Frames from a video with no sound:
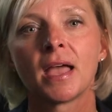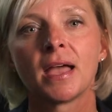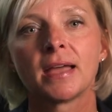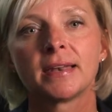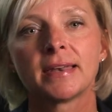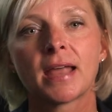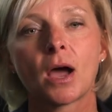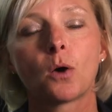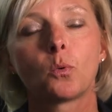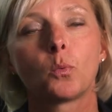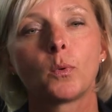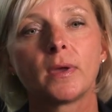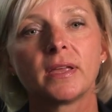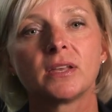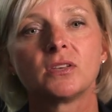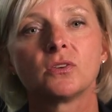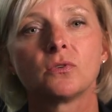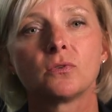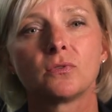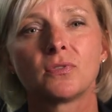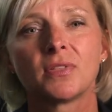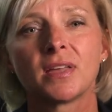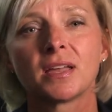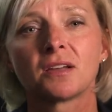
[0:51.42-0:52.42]
Now, we
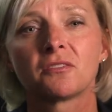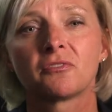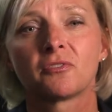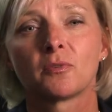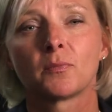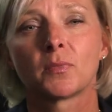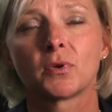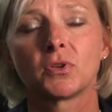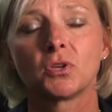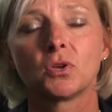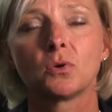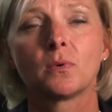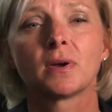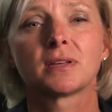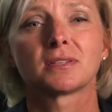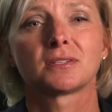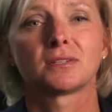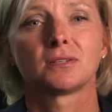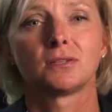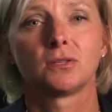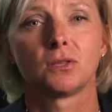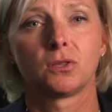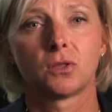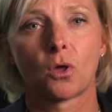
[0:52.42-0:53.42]
do think from a
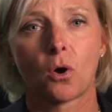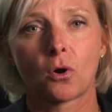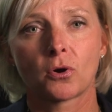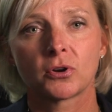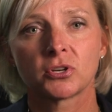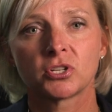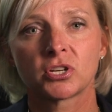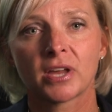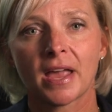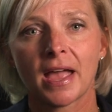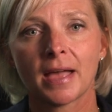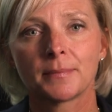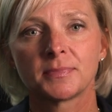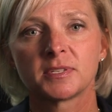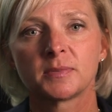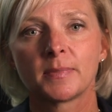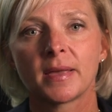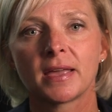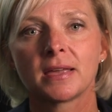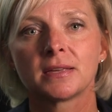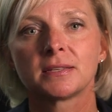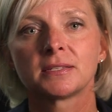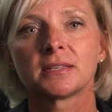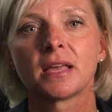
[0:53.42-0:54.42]
U.S. large cap
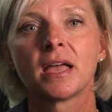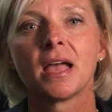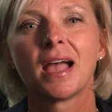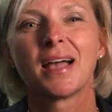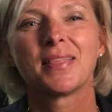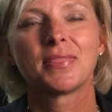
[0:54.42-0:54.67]
space,